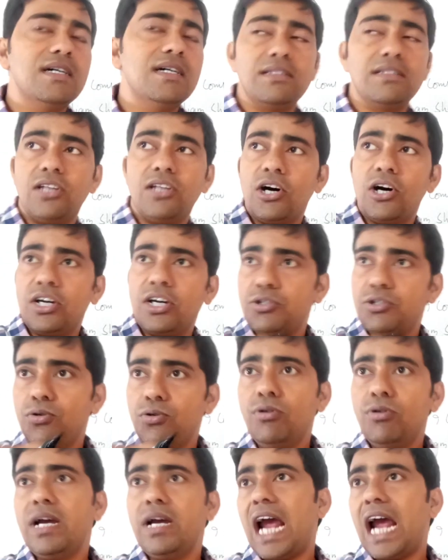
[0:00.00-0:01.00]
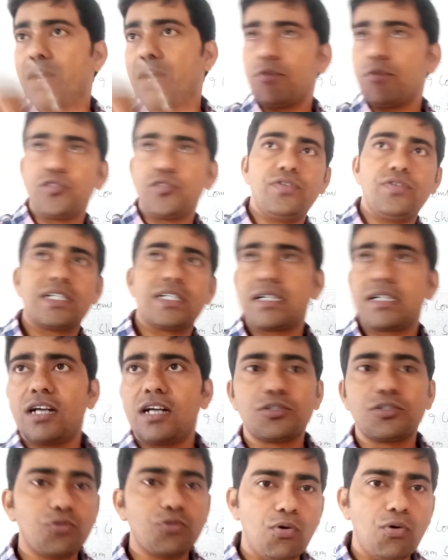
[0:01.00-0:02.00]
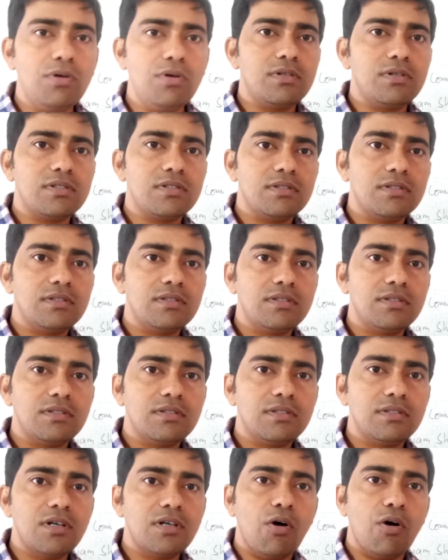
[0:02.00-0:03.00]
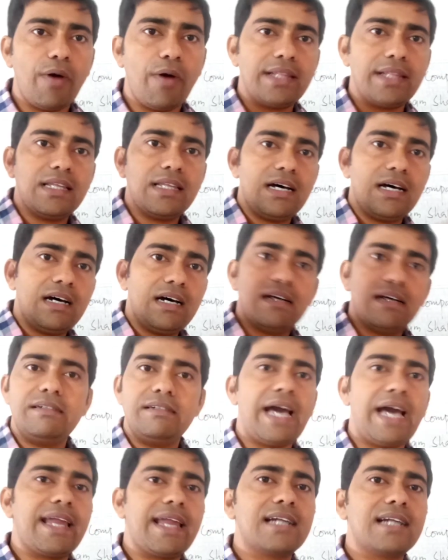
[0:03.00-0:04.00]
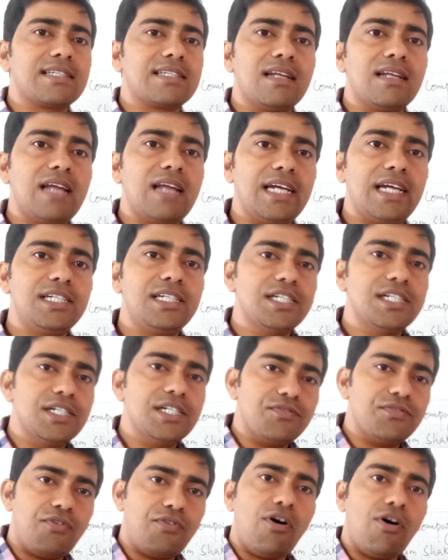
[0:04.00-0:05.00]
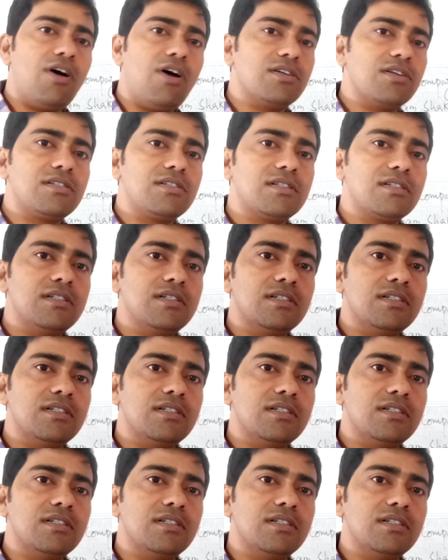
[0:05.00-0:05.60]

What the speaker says: The atmosphere turns gold when the direct sunlight falls